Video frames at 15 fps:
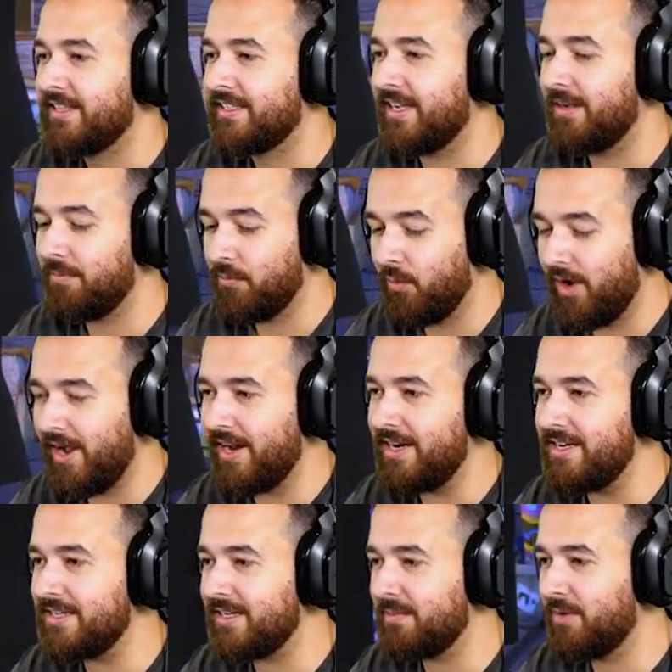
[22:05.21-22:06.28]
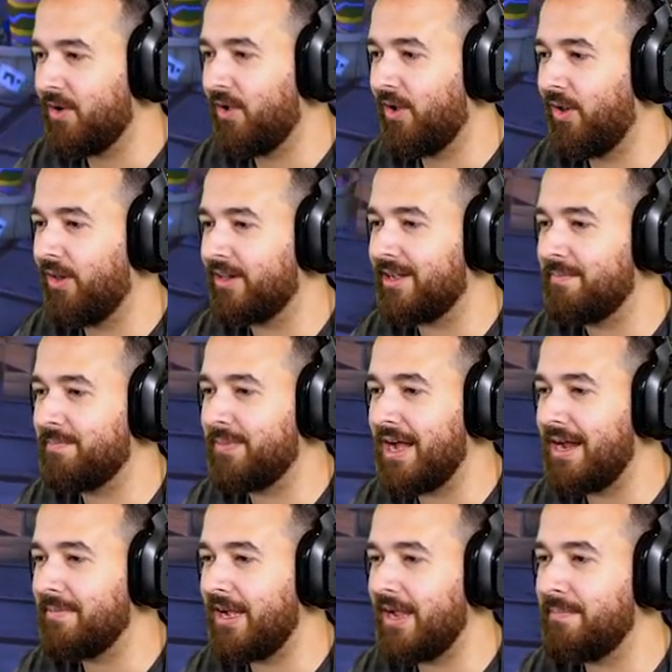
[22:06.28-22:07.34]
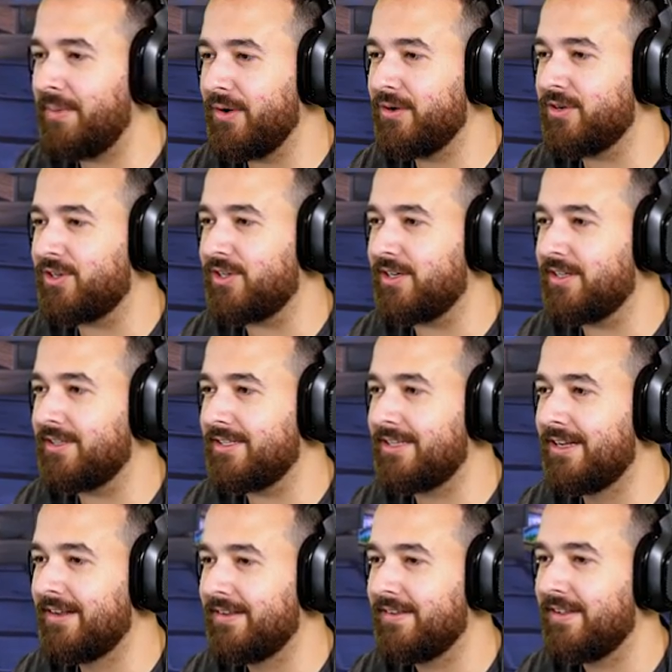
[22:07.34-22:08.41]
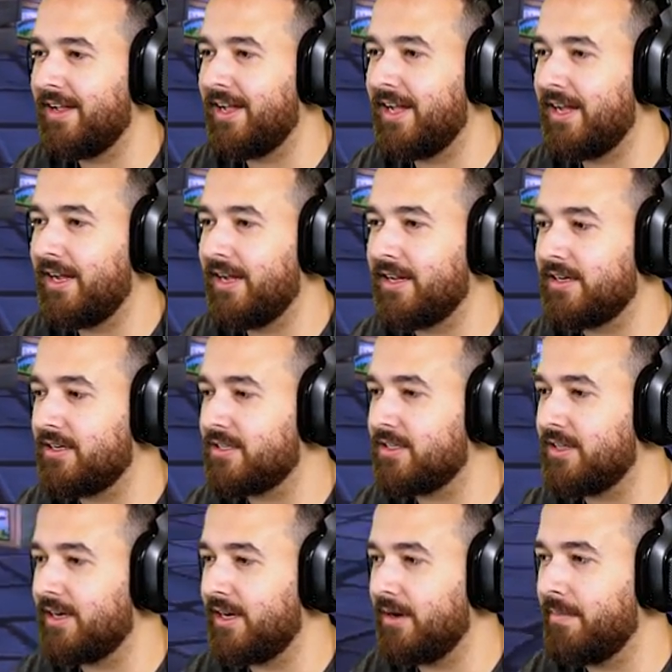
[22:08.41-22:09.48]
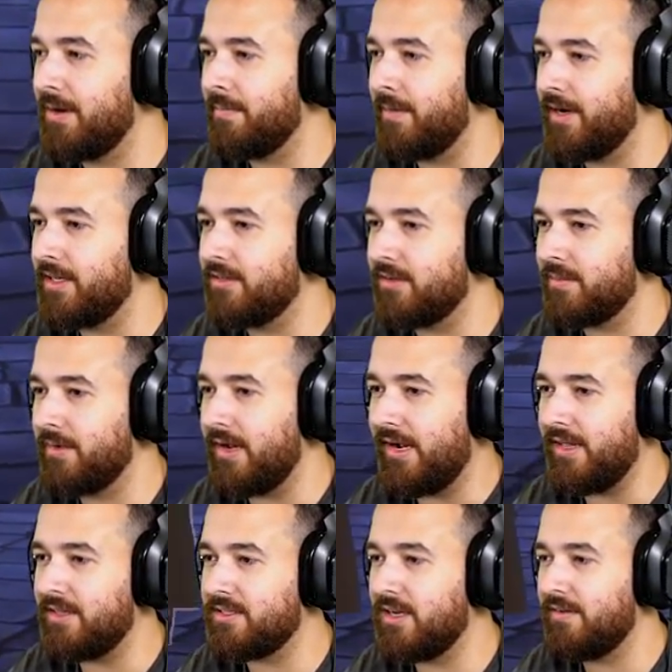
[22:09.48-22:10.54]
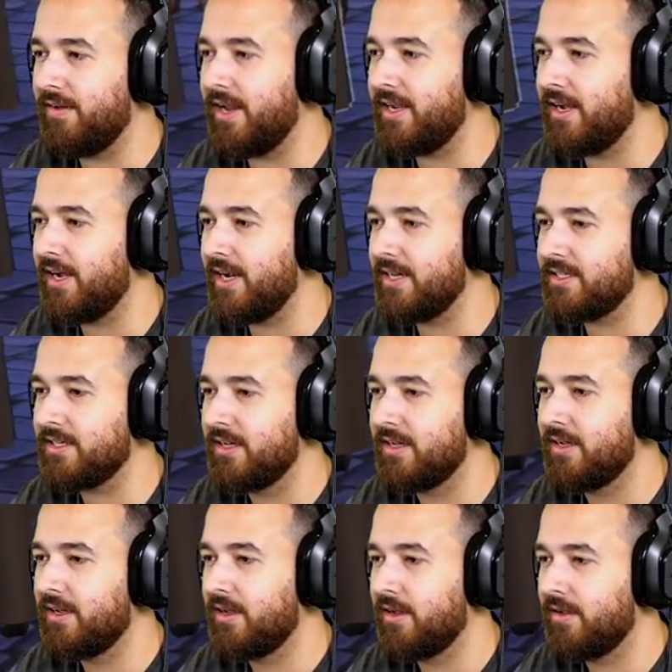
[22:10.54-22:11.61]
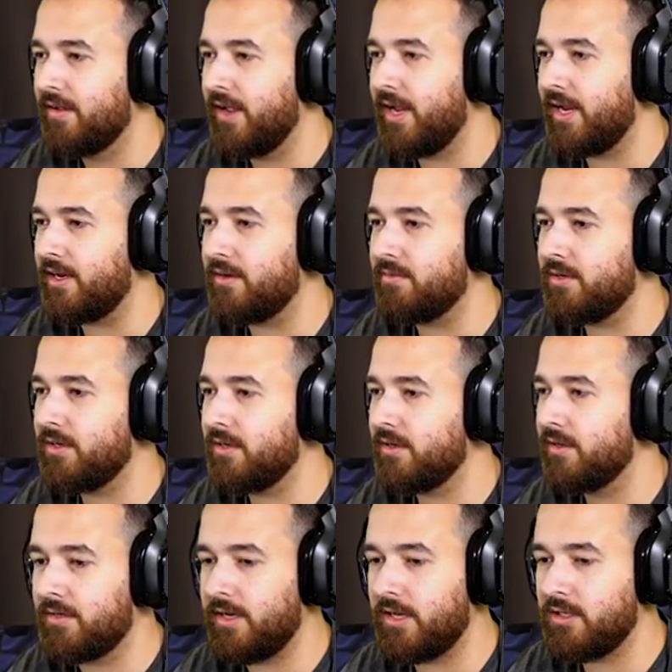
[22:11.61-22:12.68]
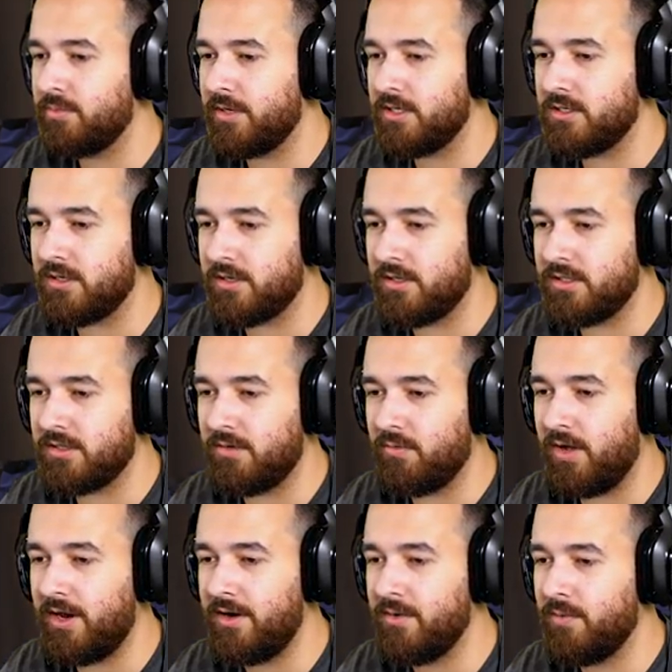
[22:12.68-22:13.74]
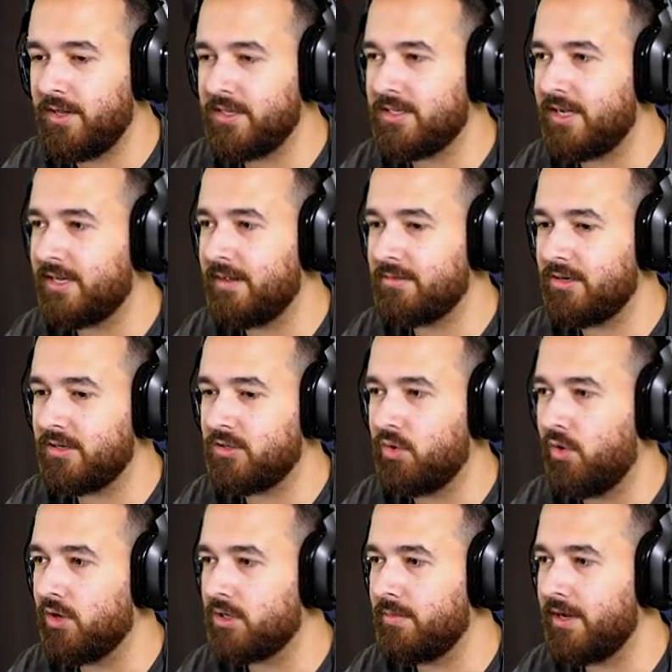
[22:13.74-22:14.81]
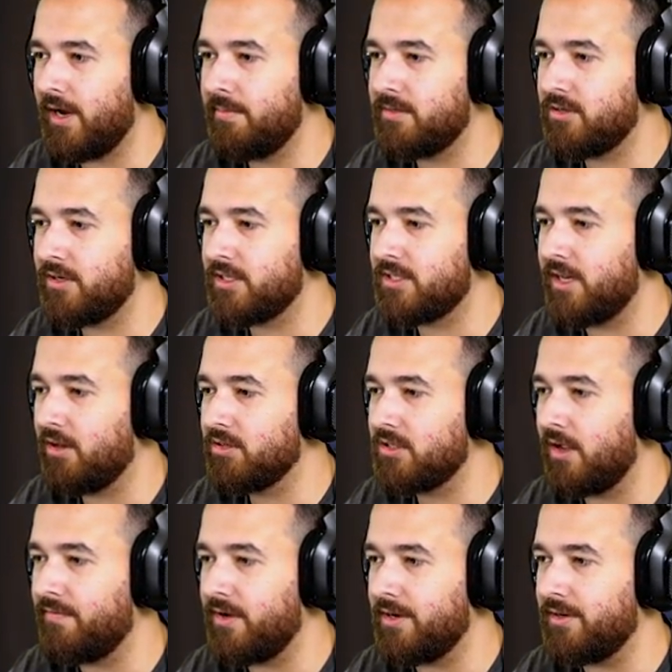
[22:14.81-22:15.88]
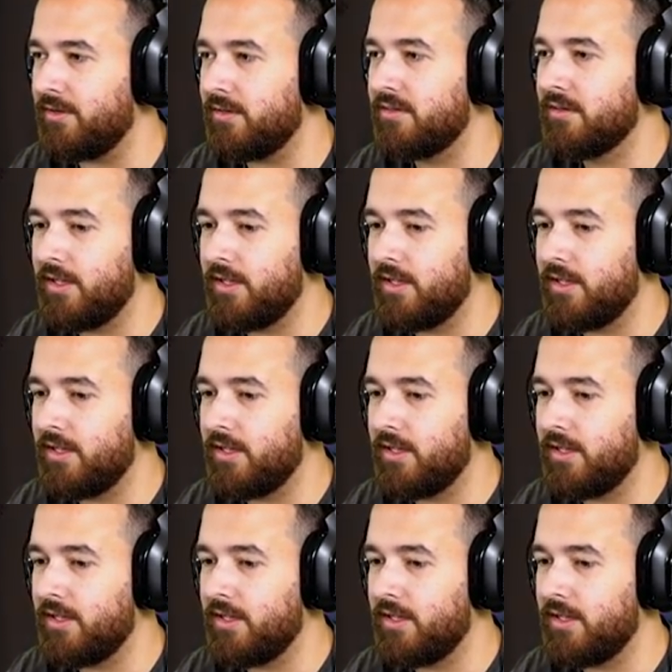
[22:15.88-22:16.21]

Come one, come all, come buy my potions. Uh, just because I need a bit of money so I can buy other stuff. Hey, guys. Hey, you want a sales pitch? Because well, I don't know why this guy keeps trying to talk to me. I'm just trying to sell stuff here, dude.